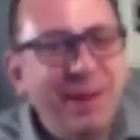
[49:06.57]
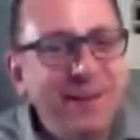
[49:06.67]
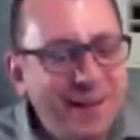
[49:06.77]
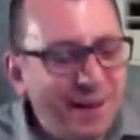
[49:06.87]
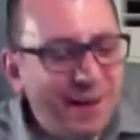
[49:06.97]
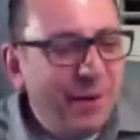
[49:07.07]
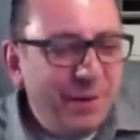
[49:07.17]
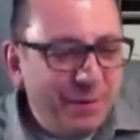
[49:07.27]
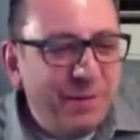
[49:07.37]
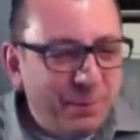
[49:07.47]
But, you know,
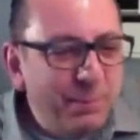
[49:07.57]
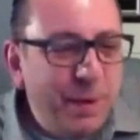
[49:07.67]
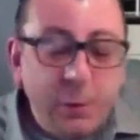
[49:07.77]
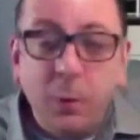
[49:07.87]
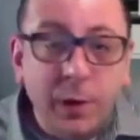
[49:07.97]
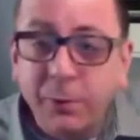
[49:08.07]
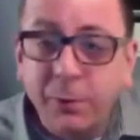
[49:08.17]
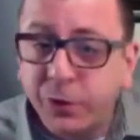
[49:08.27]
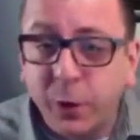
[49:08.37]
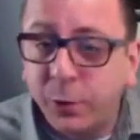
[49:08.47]
the meeting went well.
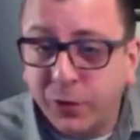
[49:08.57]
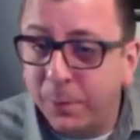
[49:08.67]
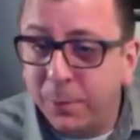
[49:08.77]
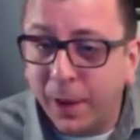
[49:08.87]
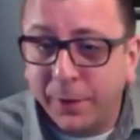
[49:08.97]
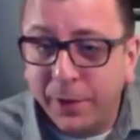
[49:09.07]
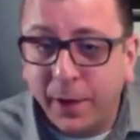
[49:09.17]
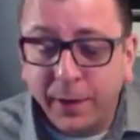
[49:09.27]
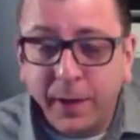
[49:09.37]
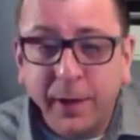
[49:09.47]
The Stones seemed to like the
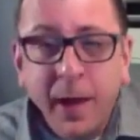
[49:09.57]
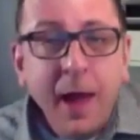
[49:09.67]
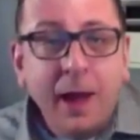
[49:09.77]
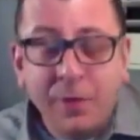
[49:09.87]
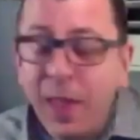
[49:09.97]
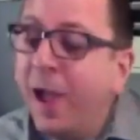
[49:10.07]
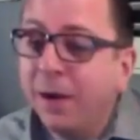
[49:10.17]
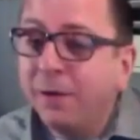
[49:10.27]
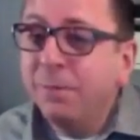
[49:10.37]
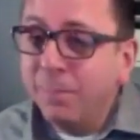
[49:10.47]
idea. And
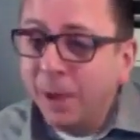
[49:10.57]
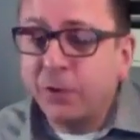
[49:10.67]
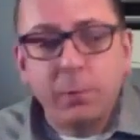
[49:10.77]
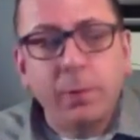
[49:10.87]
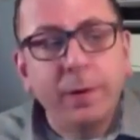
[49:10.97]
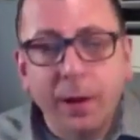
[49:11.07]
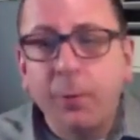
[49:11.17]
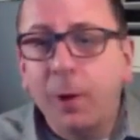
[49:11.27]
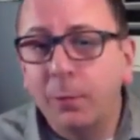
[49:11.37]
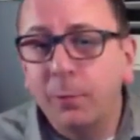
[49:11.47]
then Mick said, well, you
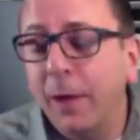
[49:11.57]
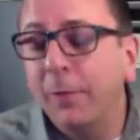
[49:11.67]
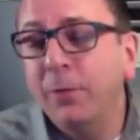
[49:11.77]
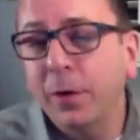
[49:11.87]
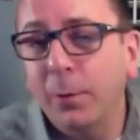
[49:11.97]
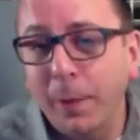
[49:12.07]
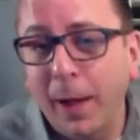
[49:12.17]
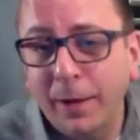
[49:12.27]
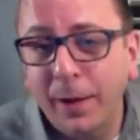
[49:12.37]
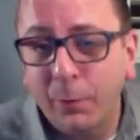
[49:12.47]
know what? We have to go
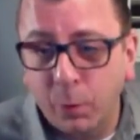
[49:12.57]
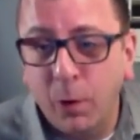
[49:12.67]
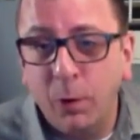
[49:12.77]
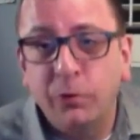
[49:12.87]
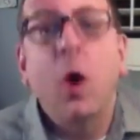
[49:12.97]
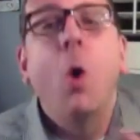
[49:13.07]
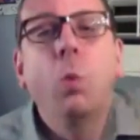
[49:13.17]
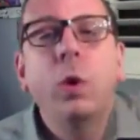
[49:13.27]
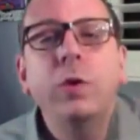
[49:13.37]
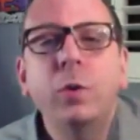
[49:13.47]
back and rehearse
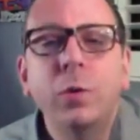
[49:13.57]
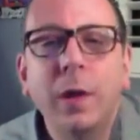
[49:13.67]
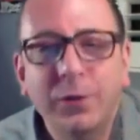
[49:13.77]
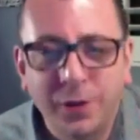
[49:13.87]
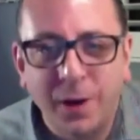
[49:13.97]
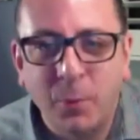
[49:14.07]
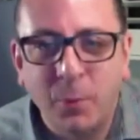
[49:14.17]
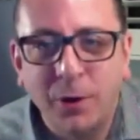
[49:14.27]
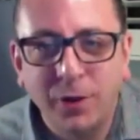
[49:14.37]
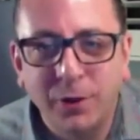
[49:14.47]
would you like to
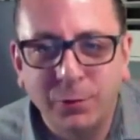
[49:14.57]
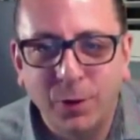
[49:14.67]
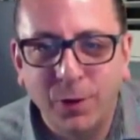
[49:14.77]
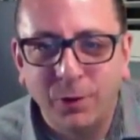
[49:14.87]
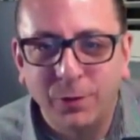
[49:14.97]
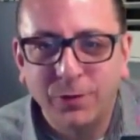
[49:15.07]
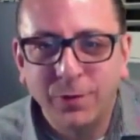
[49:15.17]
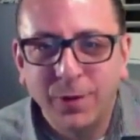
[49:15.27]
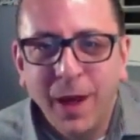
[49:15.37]
come watch us rehearse?